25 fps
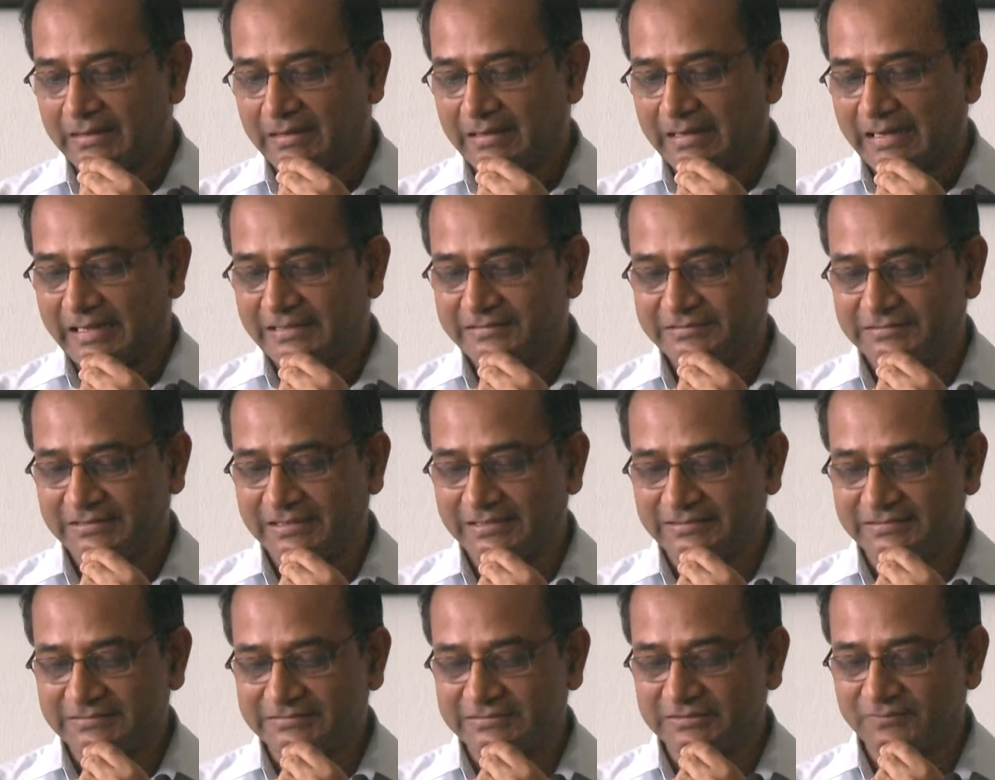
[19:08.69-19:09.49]
I
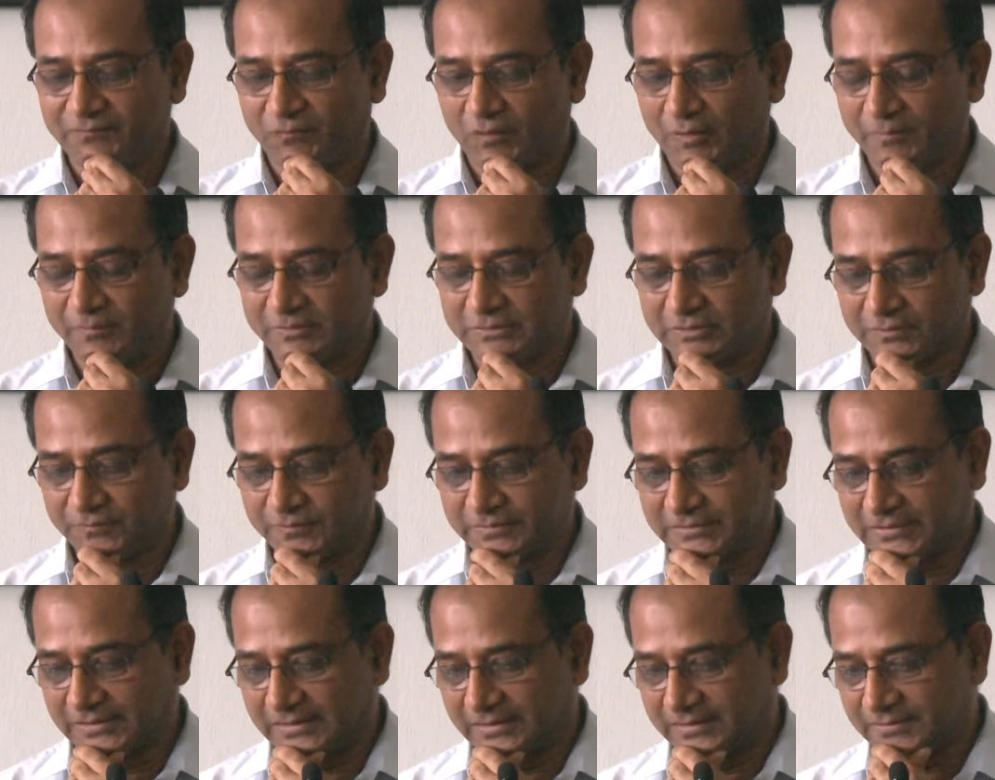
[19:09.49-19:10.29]
shared this information
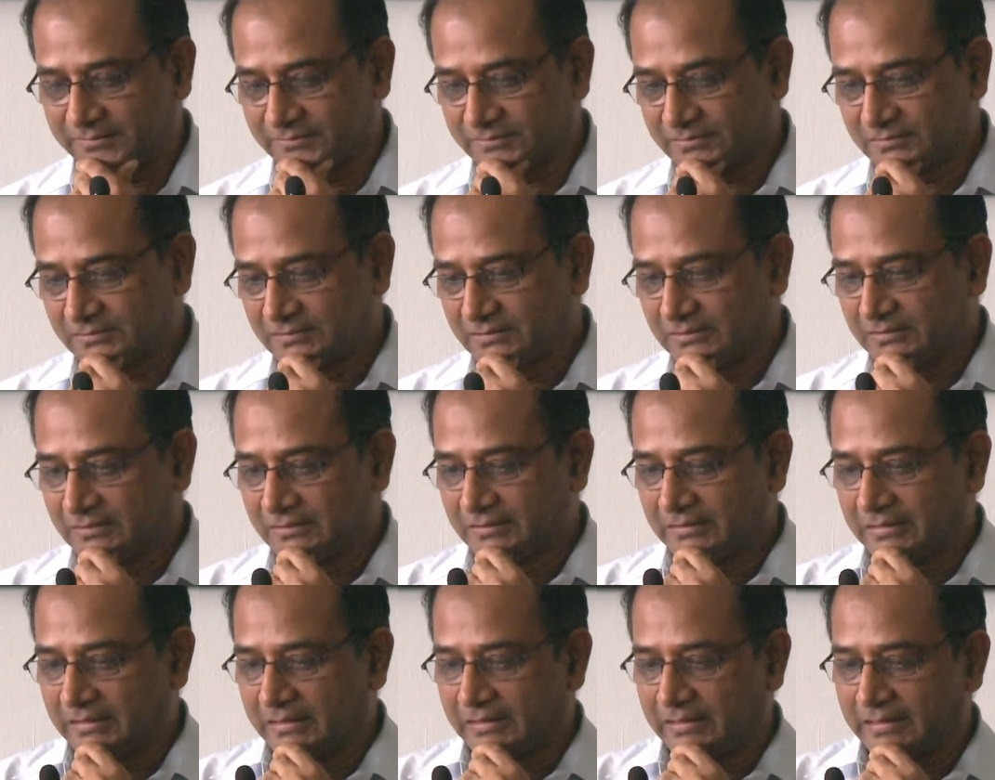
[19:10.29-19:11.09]
with her,
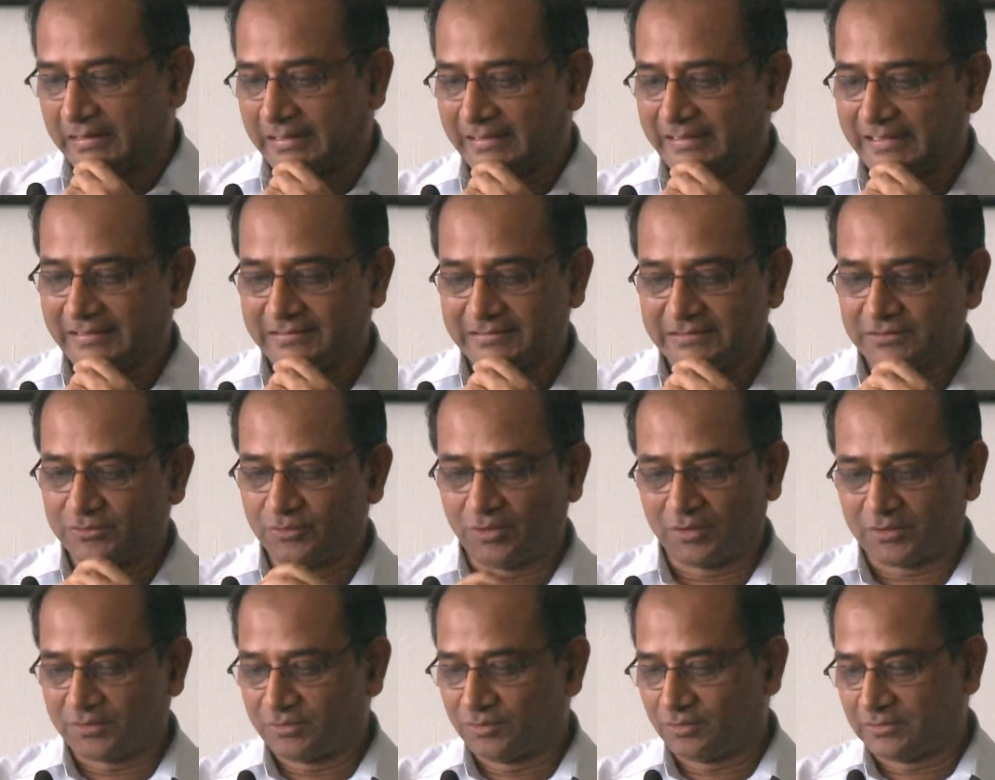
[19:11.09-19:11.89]
and I did
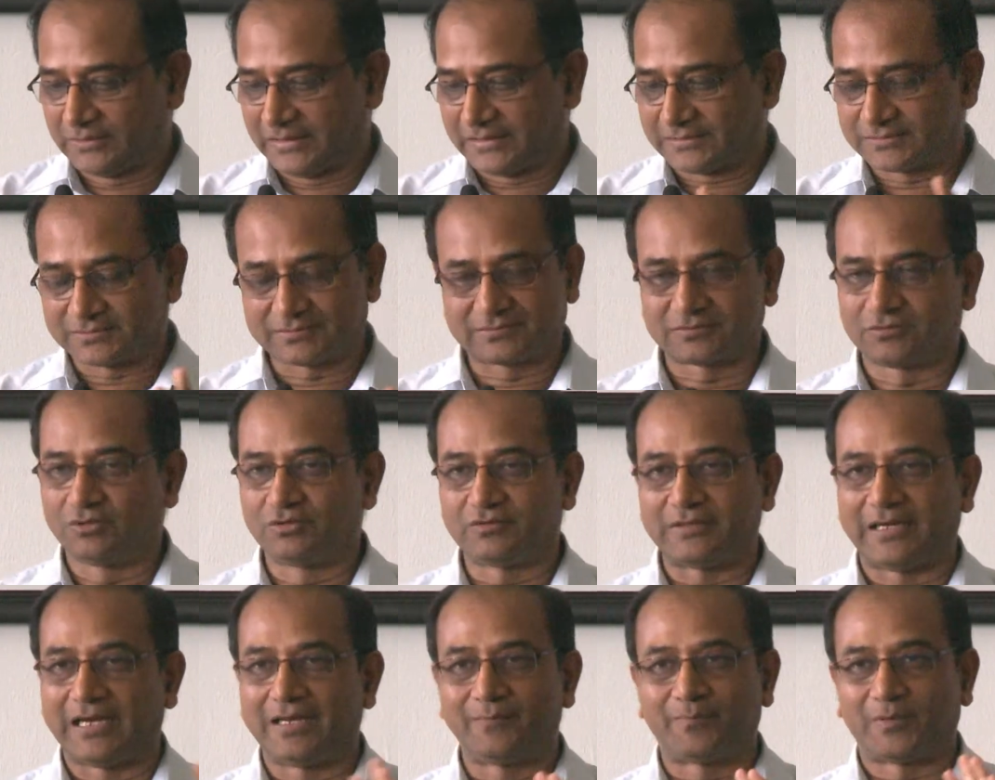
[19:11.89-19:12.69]
not know that's going
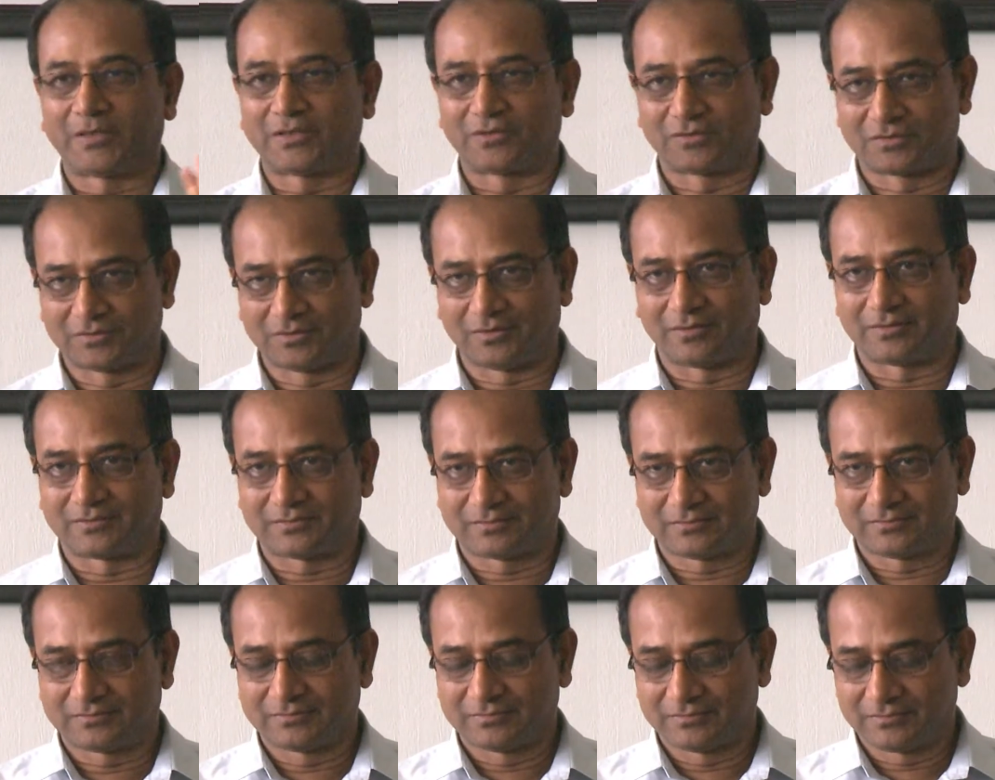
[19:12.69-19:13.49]
to help her or not.